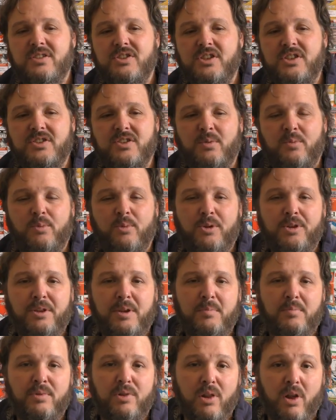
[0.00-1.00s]
just a
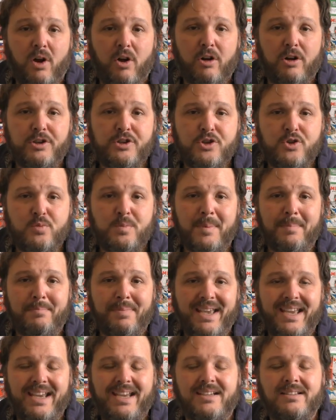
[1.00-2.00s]
really large human
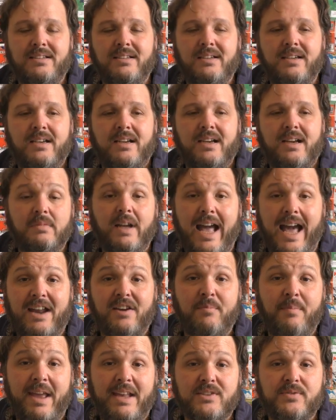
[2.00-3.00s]
being out
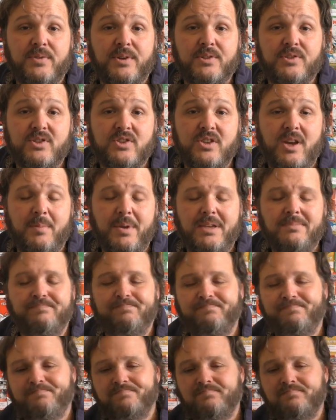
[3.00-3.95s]
of Mansfield Summit.